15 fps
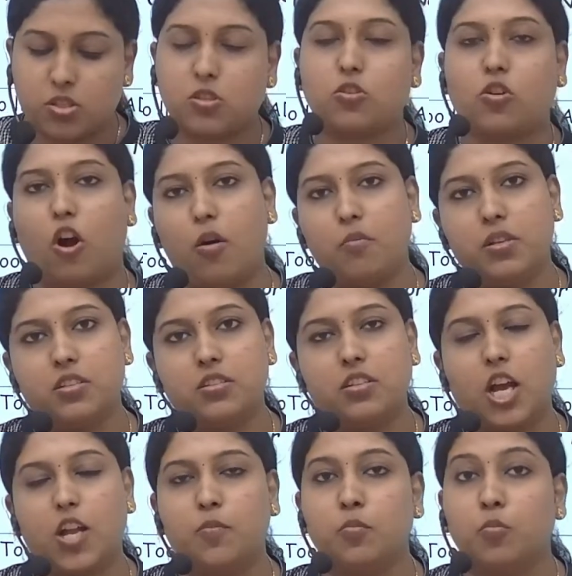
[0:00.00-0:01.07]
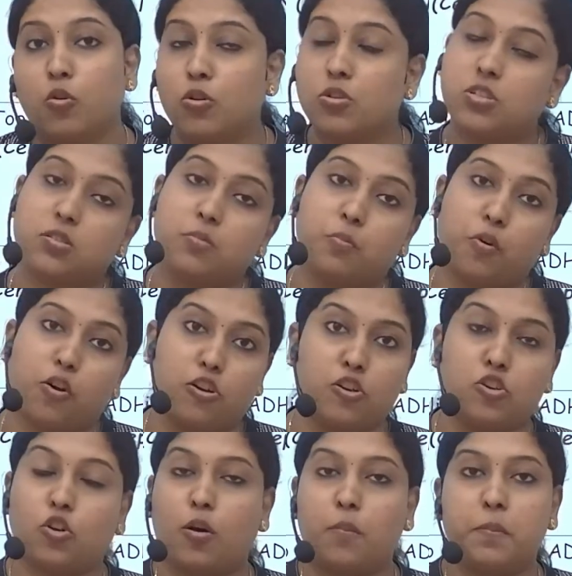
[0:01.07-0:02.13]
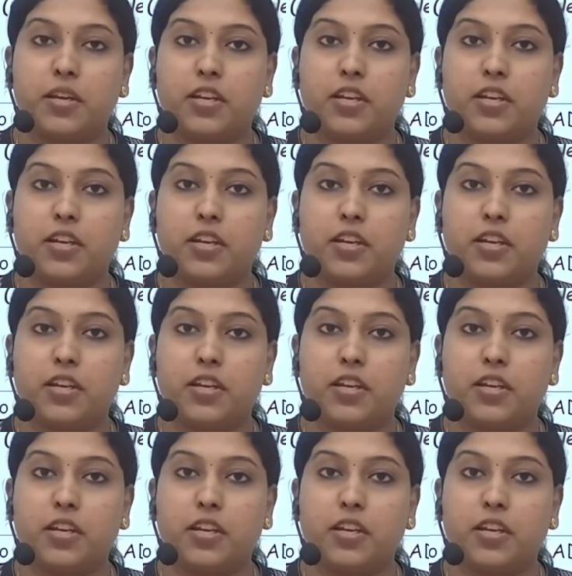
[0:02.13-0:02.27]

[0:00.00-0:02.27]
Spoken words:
common and most important topic